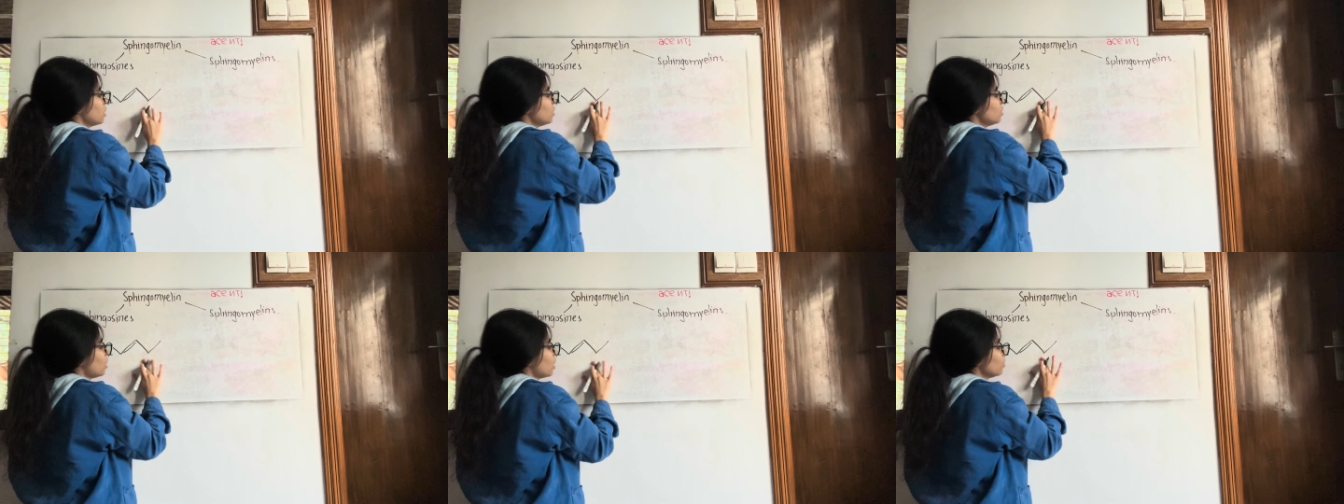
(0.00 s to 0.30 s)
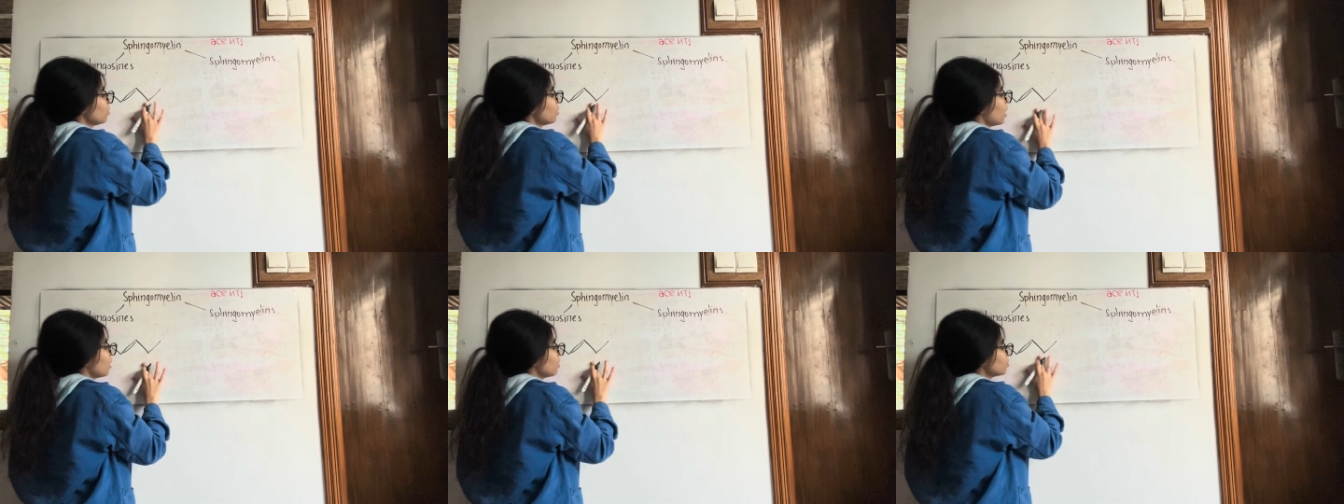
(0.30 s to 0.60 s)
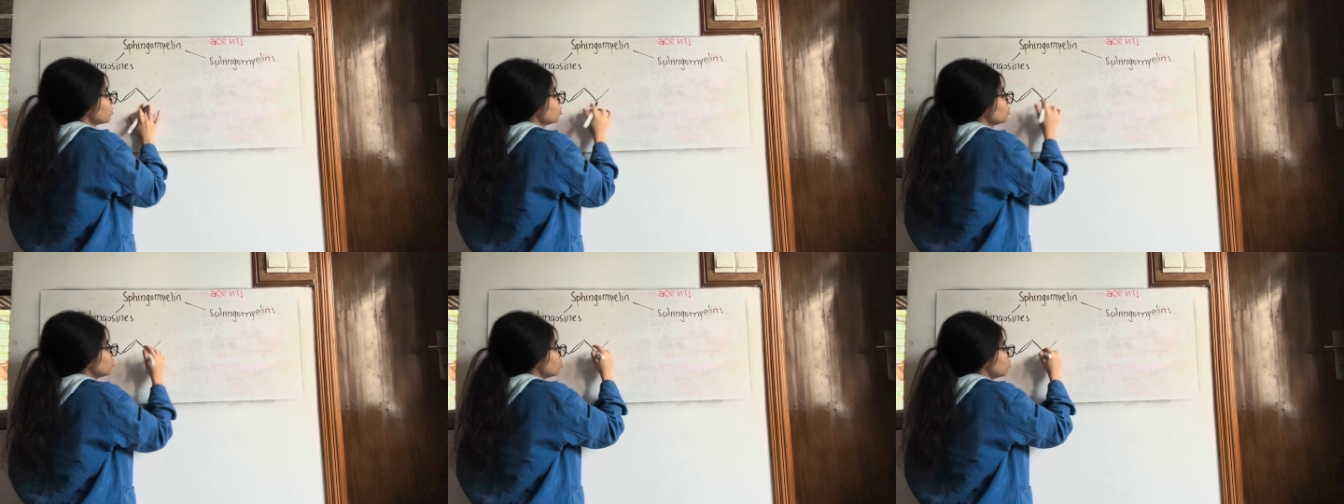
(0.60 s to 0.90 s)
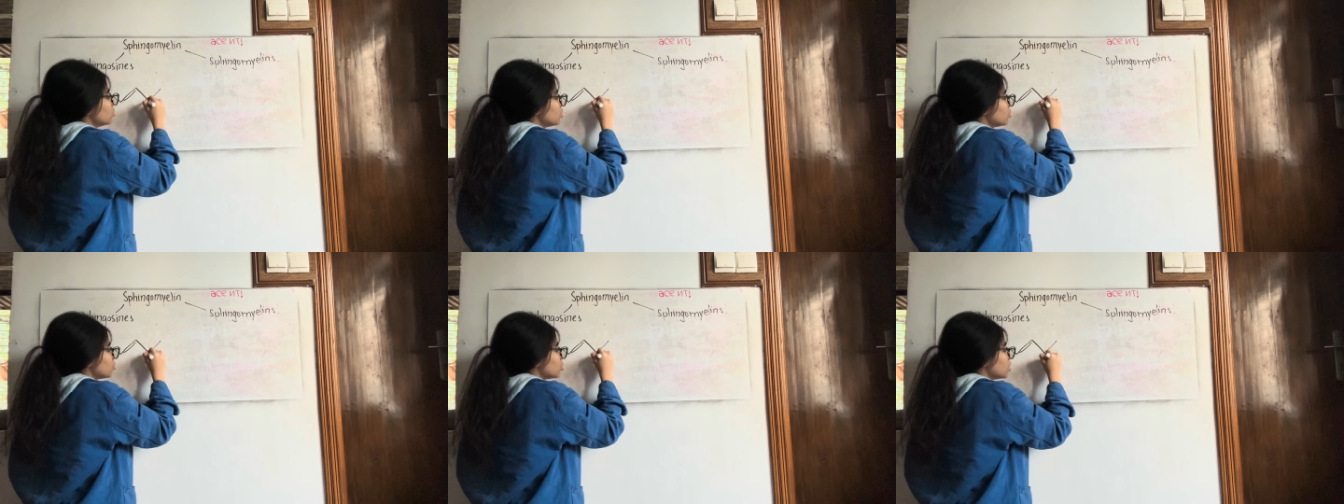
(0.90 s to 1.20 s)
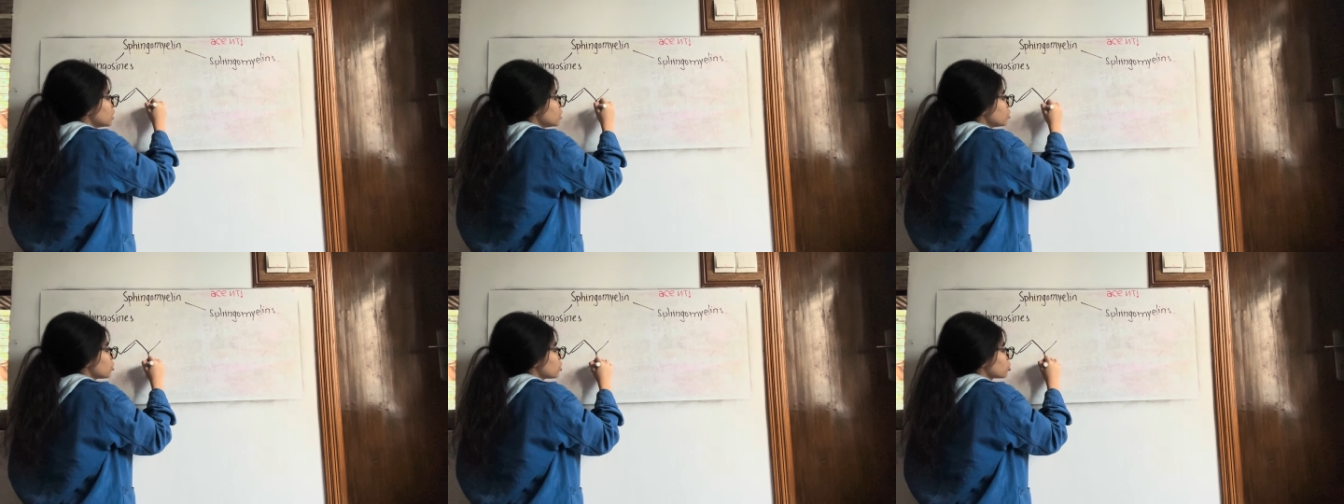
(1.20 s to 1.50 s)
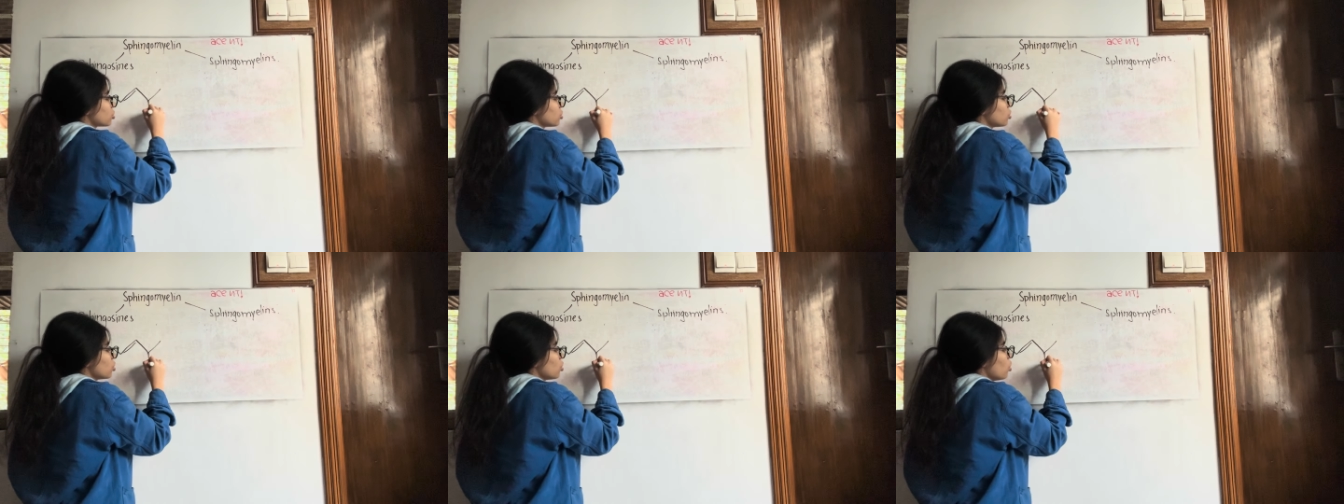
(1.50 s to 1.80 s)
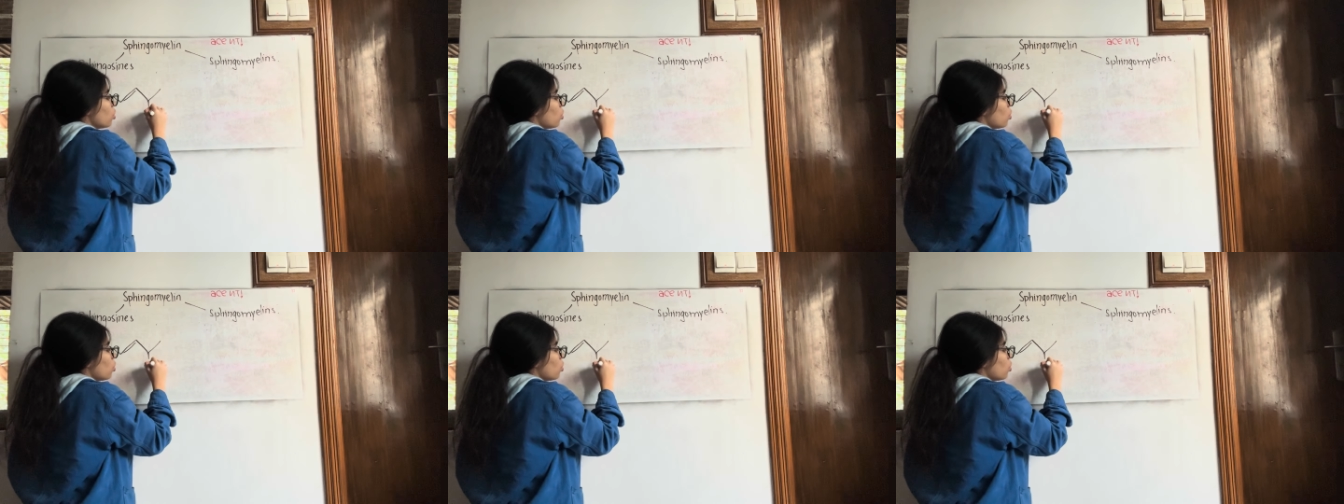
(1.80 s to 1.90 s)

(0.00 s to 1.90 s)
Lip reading: I don't have to do the 3D structure.